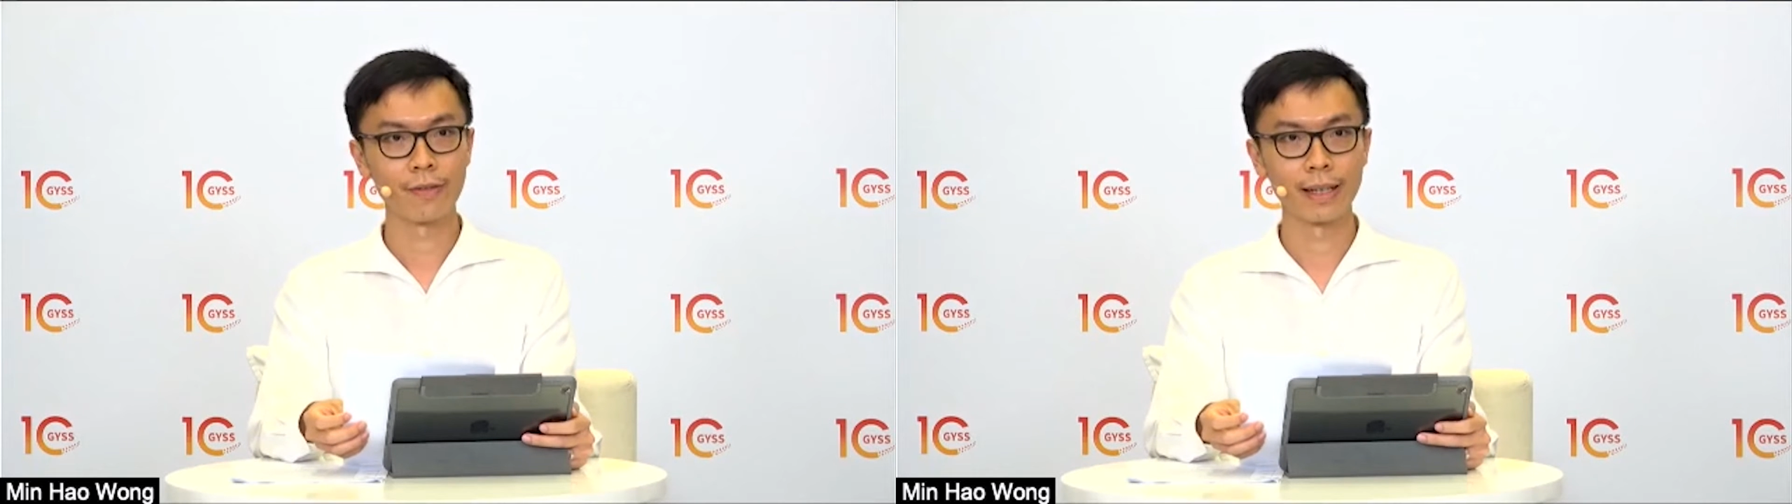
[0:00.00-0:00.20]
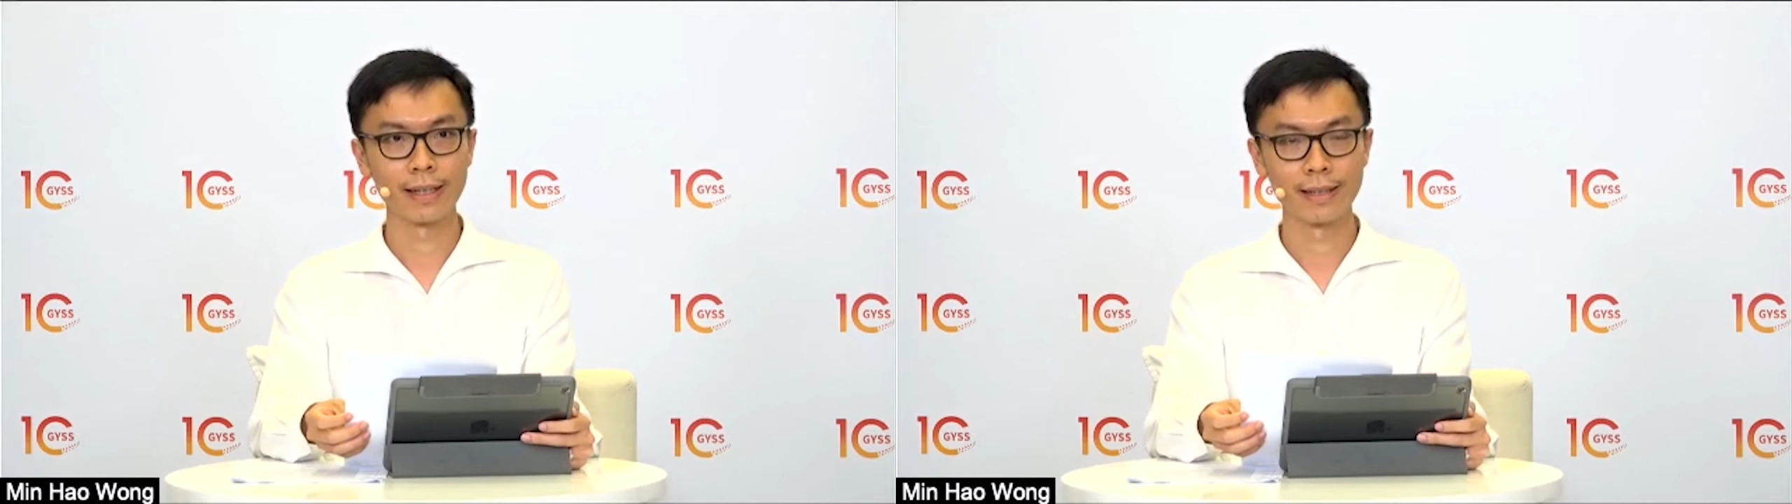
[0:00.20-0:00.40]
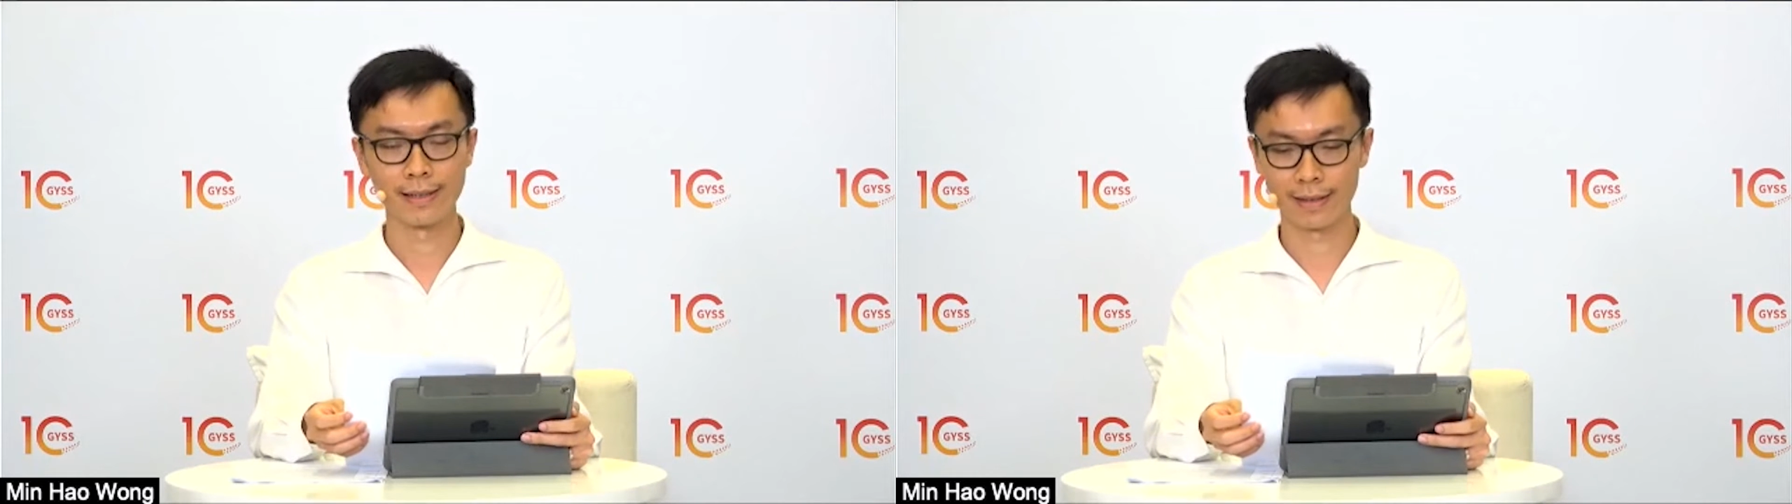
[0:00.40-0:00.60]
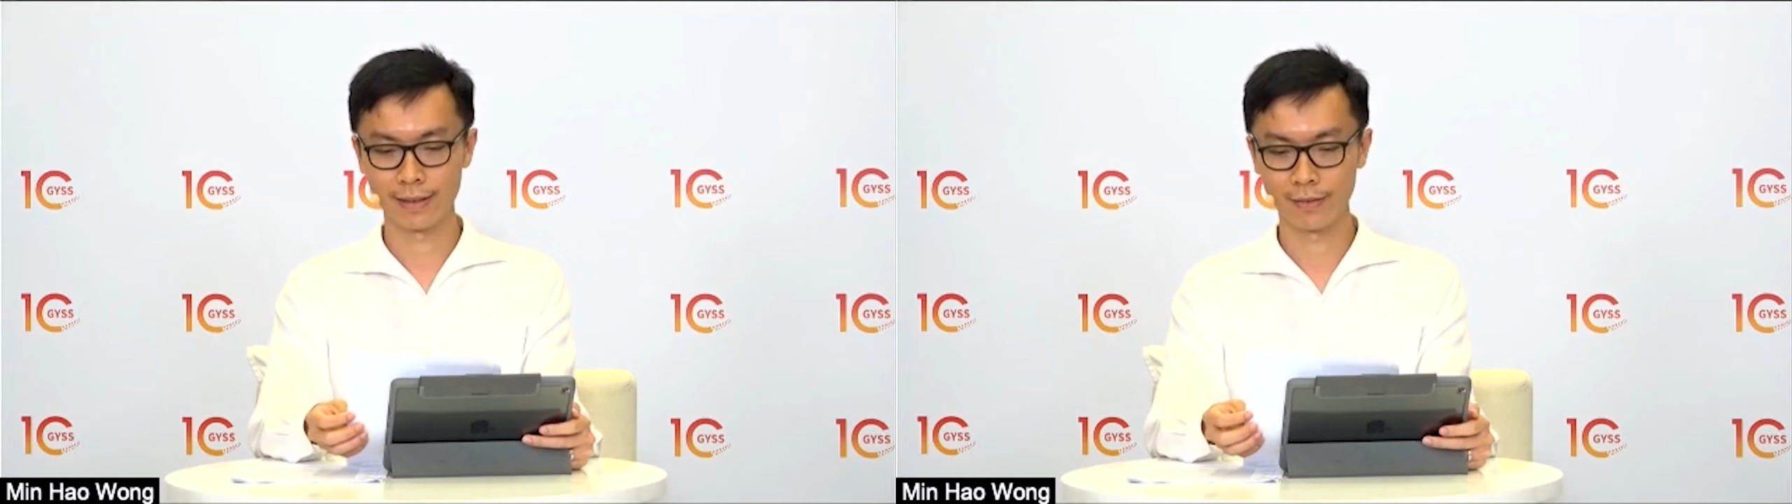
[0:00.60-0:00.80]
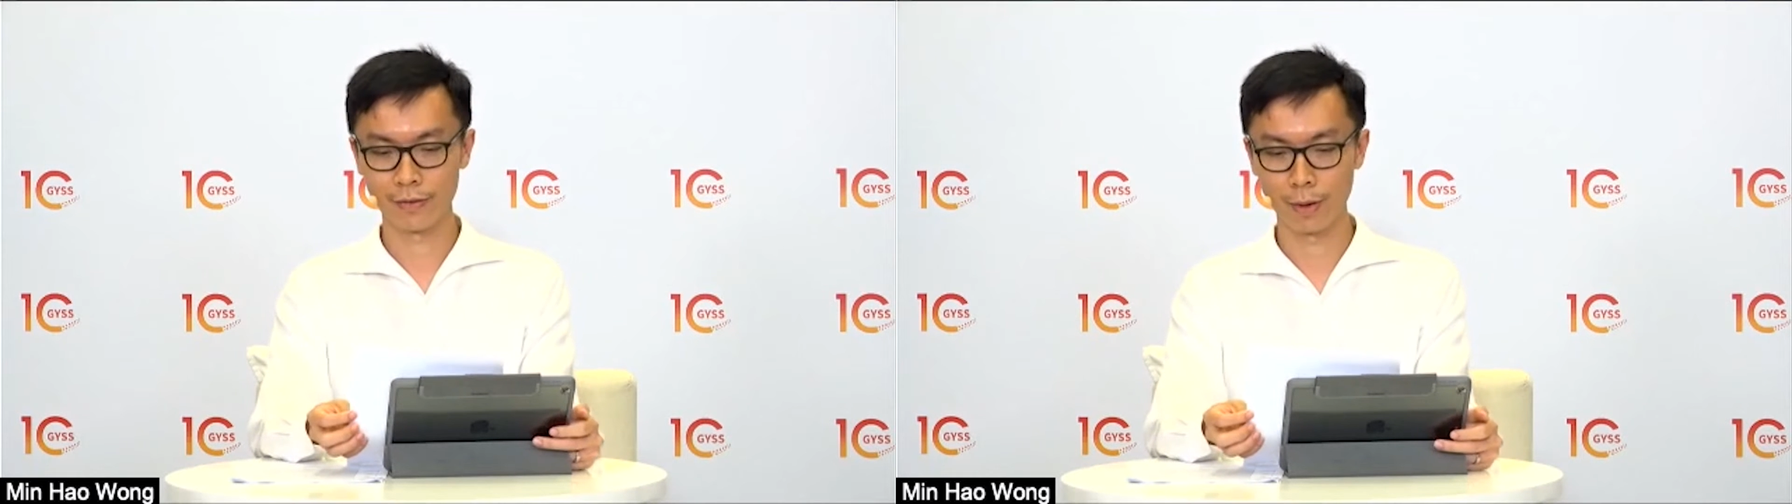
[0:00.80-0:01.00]

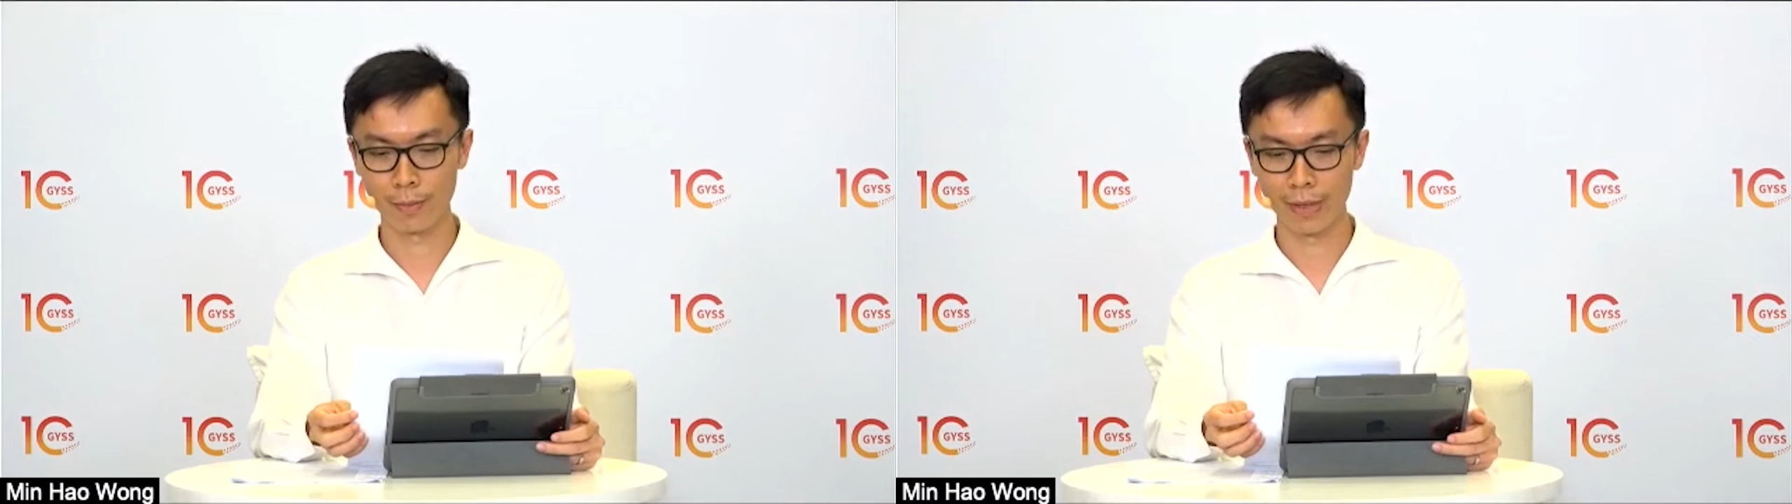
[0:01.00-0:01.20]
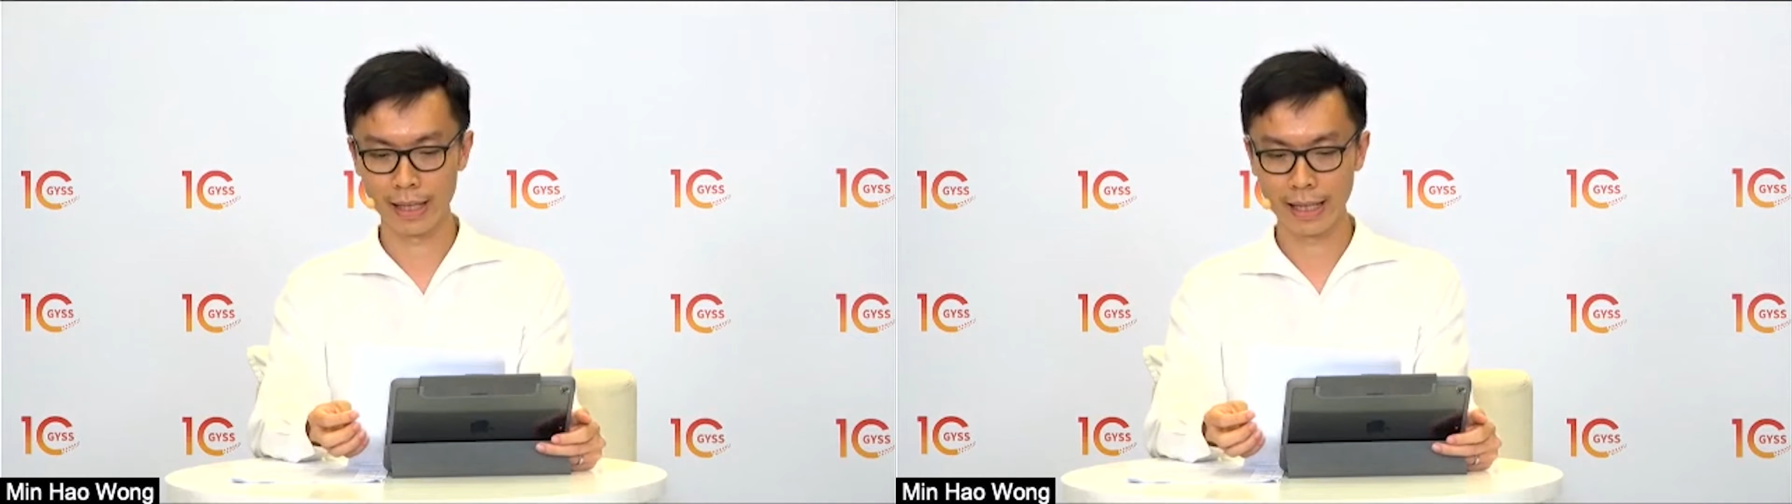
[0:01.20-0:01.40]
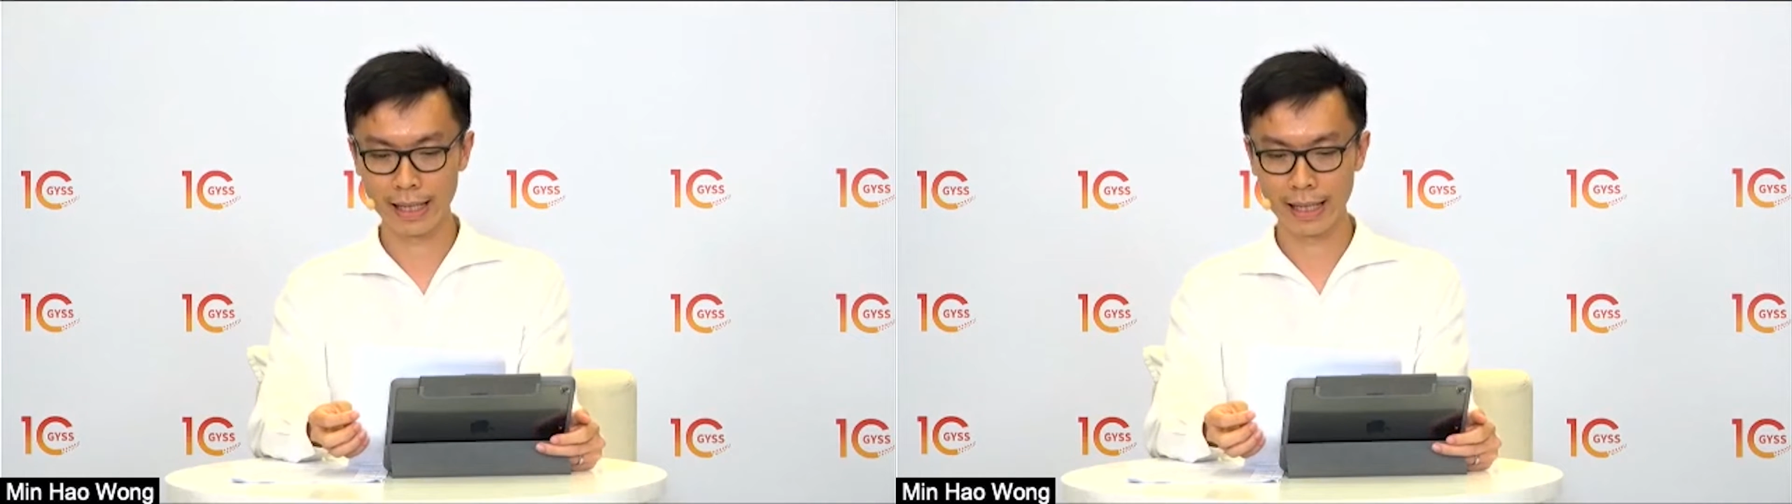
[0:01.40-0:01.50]
is from